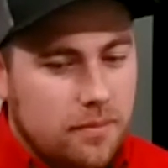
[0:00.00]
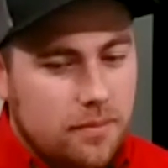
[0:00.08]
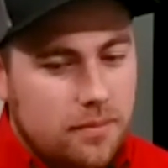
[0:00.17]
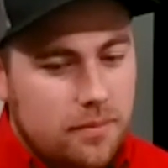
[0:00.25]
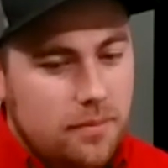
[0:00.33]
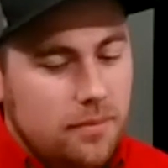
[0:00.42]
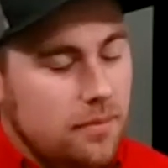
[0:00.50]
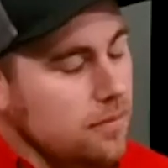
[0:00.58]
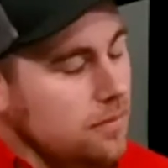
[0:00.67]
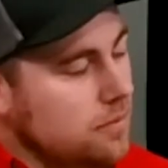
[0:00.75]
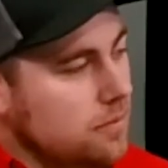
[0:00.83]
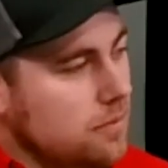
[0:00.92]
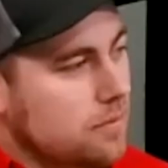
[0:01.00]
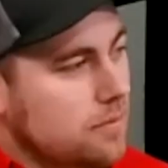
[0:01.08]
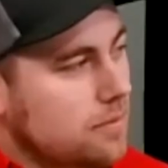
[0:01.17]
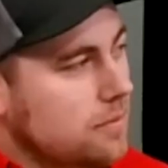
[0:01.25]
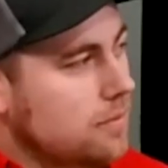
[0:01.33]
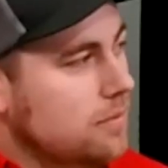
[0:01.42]

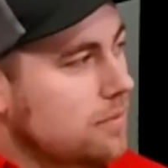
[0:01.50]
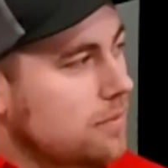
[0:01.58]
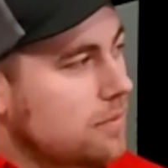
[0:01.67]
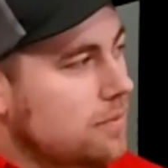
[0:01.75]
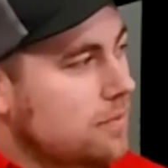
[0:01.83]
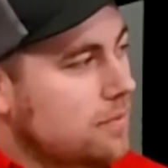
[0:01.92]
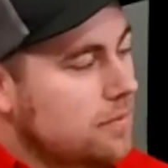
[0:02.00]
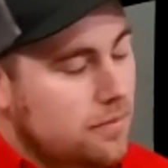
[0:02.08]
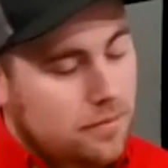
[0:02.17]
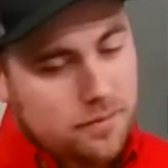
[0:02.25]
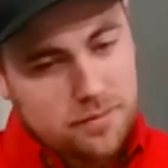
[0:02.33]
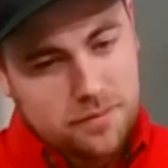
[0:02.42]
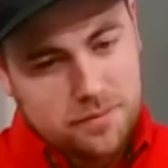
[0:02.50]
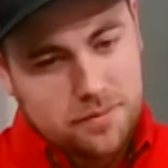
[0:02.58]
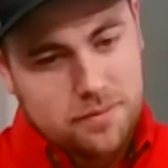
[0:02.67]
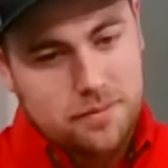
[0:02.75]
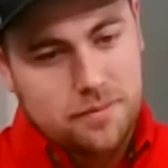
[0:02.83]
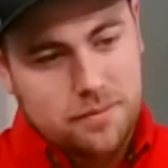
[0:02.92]

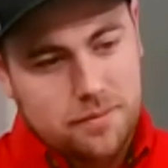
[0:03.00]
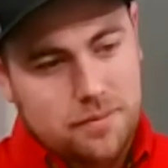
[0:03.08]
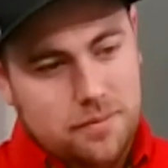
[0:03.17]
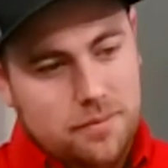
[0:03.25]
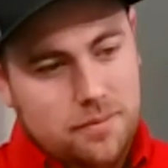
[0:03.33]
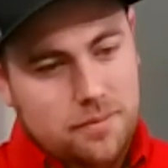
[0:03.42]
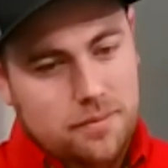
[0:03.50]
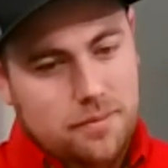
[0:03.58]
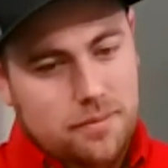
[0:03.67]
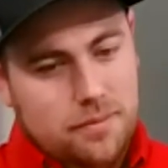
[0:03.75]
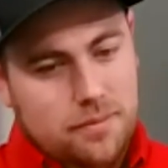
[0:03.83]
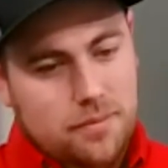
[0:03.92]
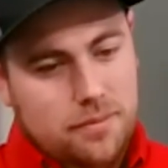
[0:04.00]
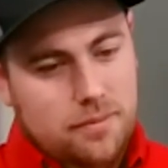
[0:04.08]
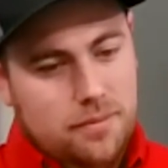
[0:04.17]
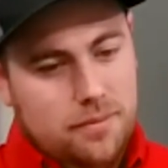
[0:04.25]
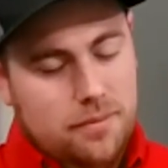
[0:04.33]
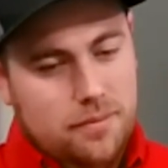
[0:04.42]

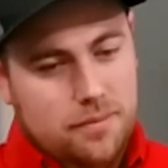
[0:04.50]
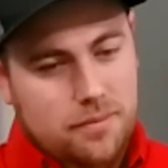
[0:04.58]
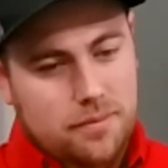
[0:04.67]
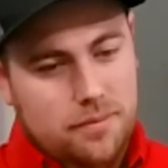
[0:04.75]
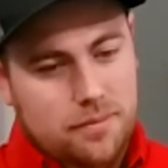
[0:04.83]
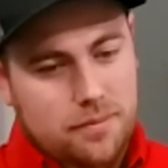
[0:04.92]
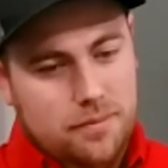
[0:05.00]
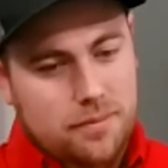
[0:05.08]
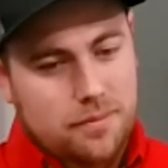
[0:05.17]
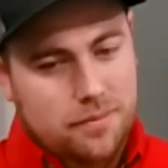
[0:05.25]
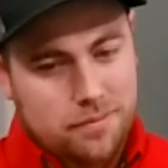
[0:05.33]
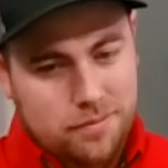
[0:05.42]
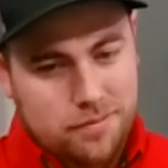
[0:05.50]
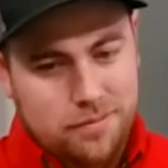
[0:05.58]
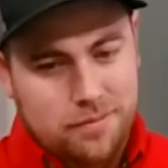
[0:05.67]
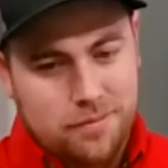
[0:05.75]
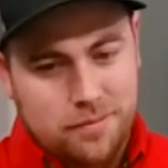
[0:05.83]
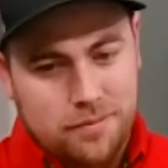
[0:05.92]

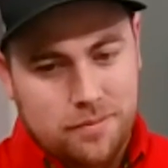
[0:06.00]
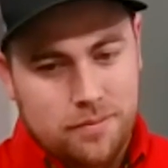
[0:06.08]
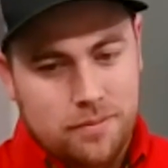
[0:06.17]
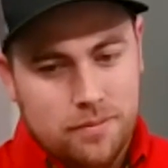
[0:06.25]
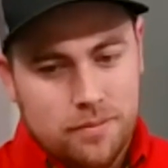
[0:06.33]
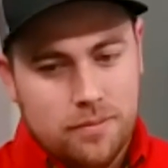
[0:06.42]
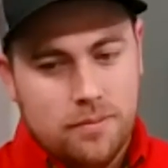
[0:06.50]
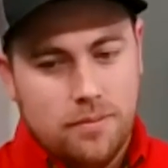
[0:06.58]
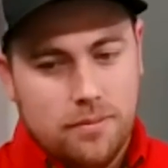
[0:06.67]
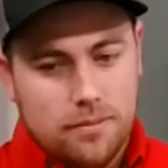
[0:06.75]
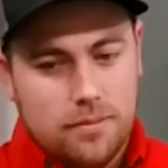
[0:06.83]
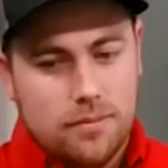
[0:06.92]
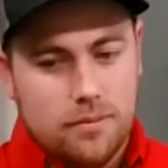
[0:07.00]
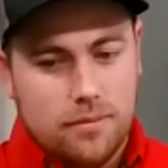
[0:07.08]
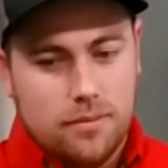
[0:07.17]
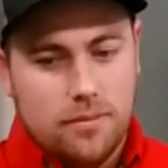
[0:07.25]
This person isn't speaking.